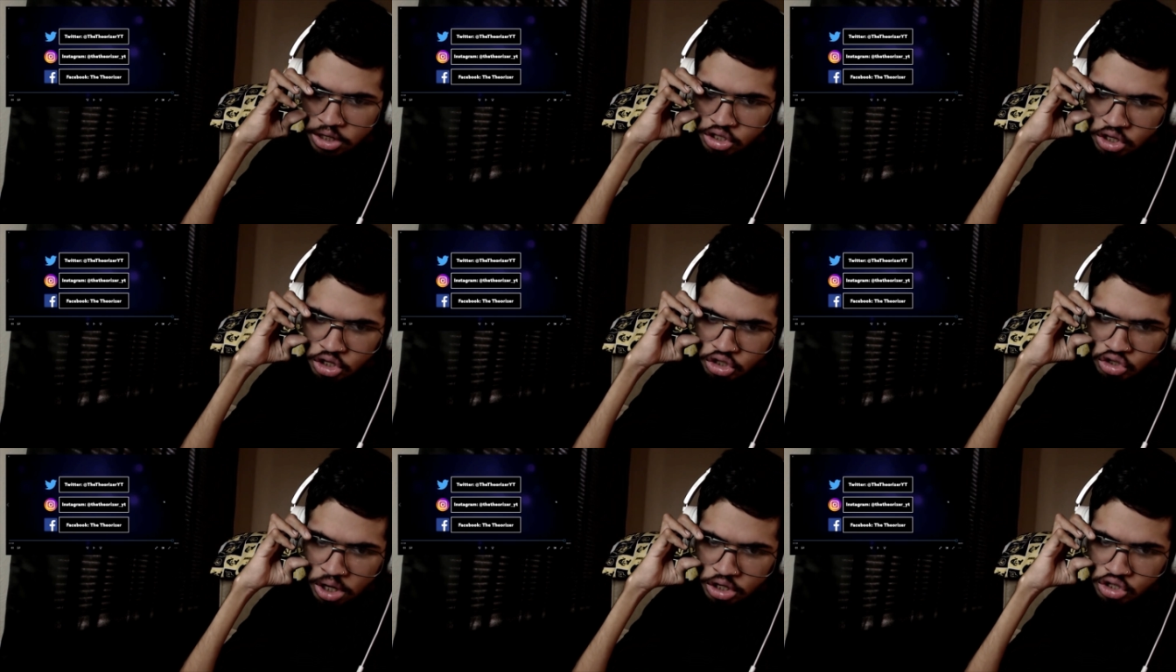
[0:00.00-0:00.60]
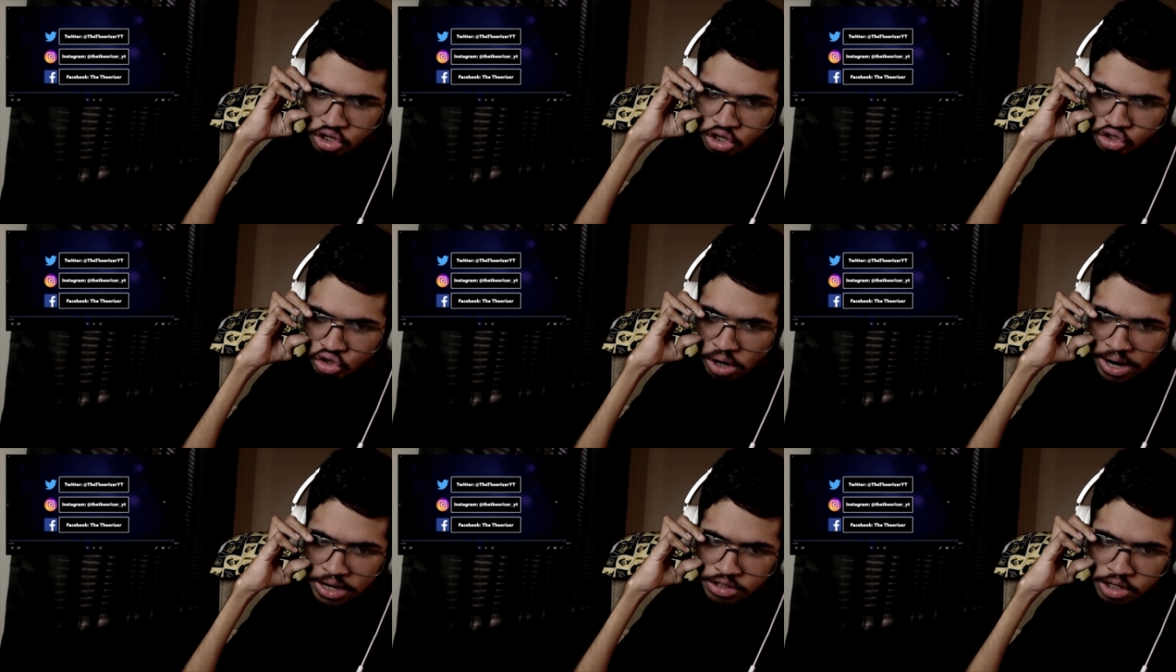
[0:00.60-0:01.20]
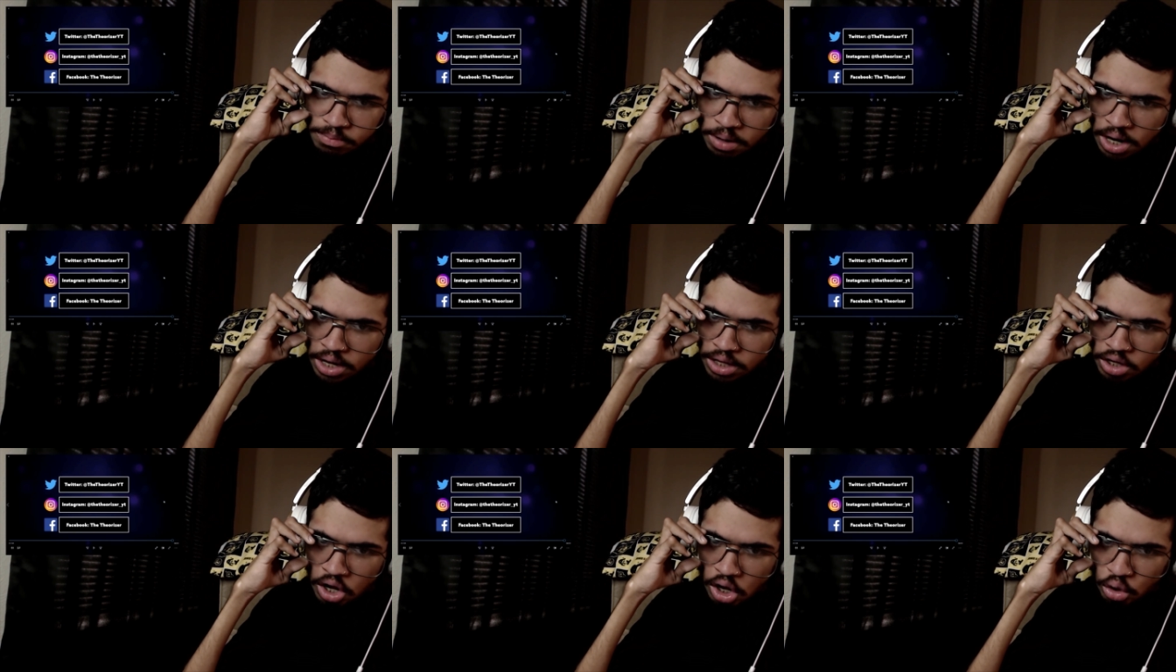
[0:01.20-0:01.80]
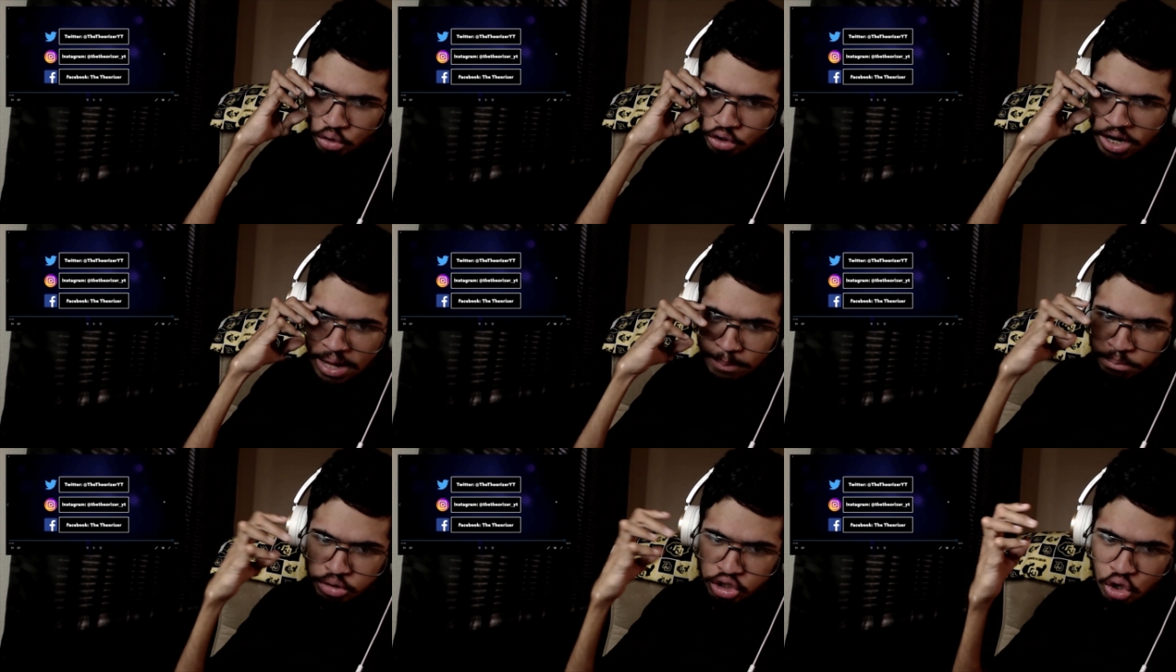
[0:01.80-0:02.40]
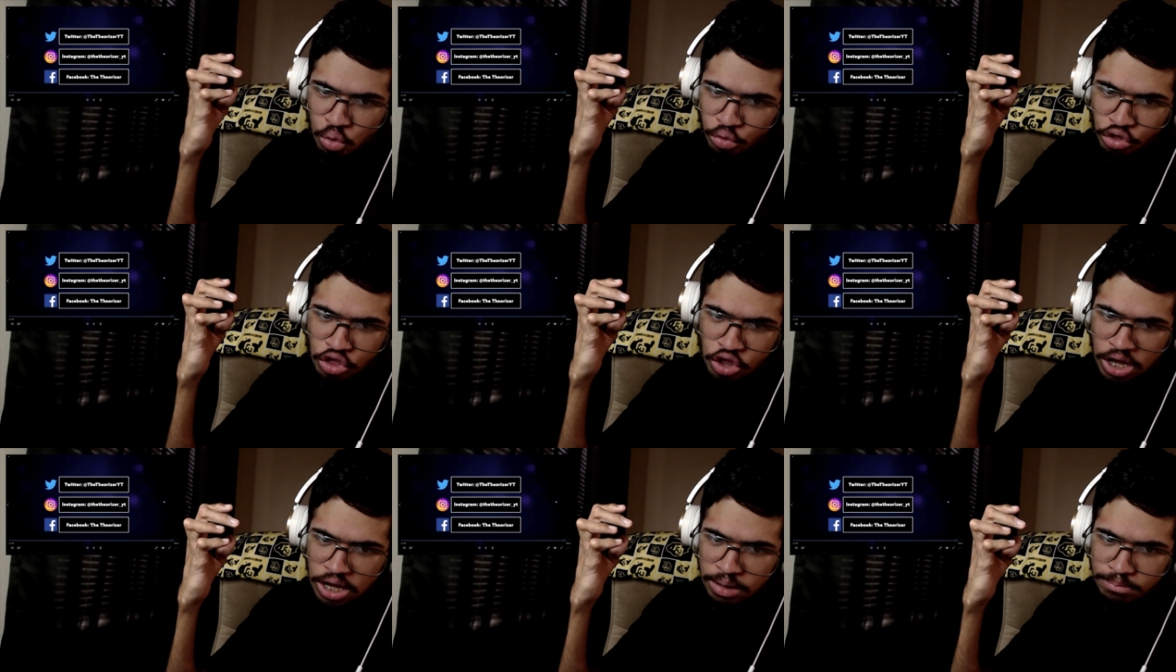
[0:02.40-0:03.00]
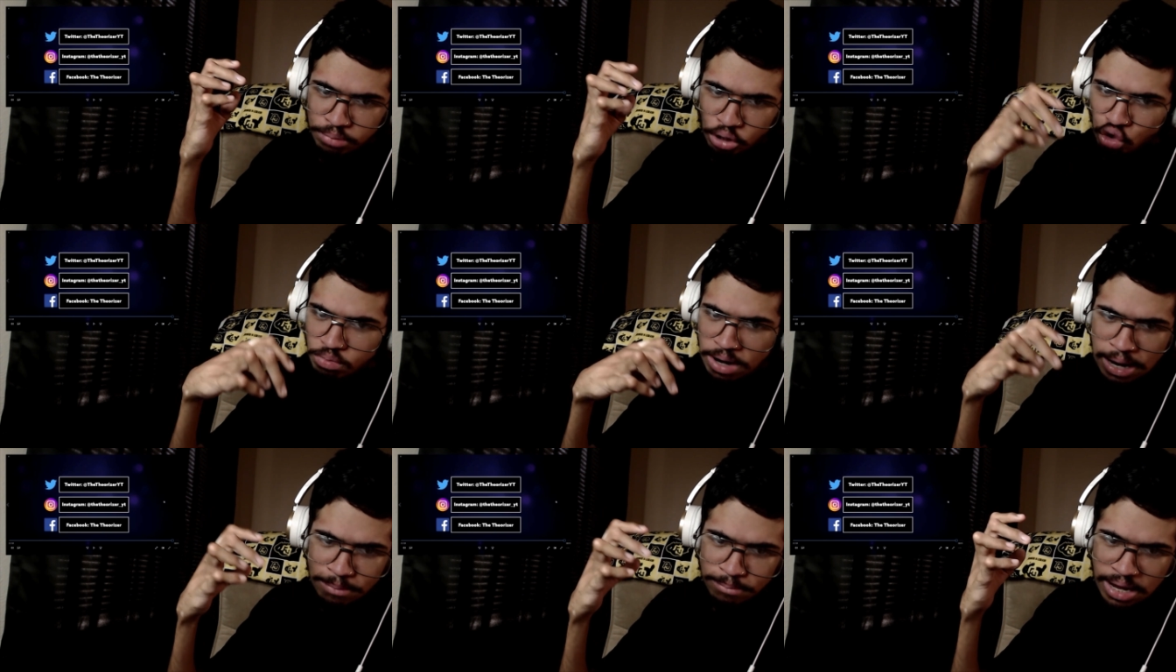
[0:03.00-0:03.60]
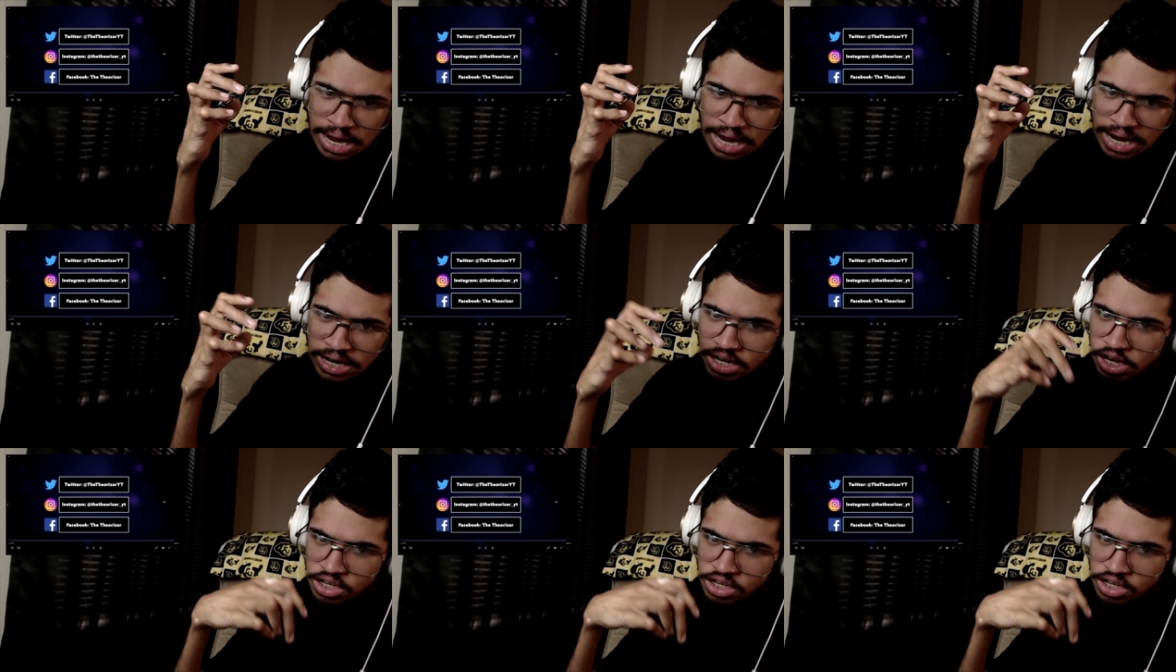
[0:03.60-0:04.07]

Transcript: is crazy, bro. The whole Neptune thing blew my mind.